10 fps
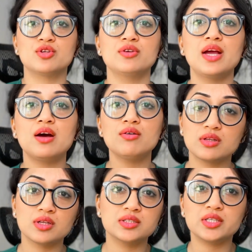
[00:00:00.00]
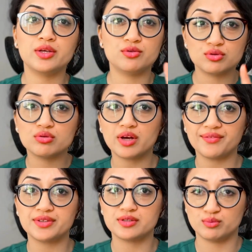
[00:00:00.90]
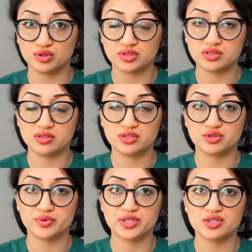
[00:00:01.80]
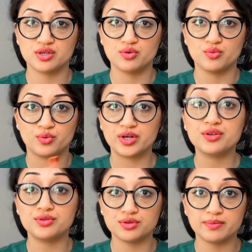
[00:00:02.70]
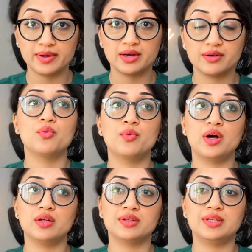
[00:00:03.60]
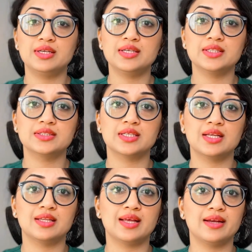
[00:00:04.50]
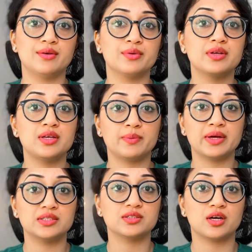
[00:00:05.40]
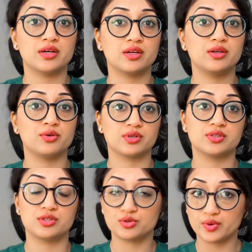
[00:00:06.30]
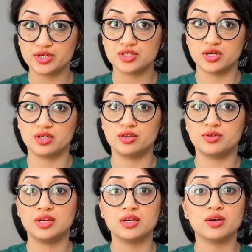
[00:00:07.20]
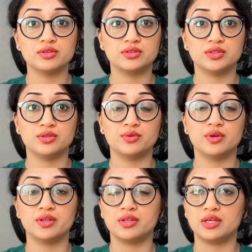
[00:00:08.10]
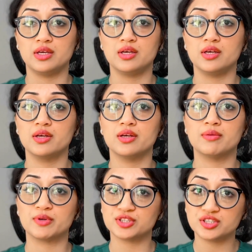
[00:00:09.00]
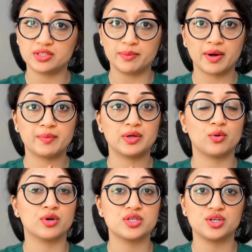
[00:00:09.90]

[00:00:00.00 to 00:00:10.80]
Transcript: now, let's say you do have this emergency situation. What do you do about it? Well, the thing is that it really depends on your situation. You need to go to the emergency department or to your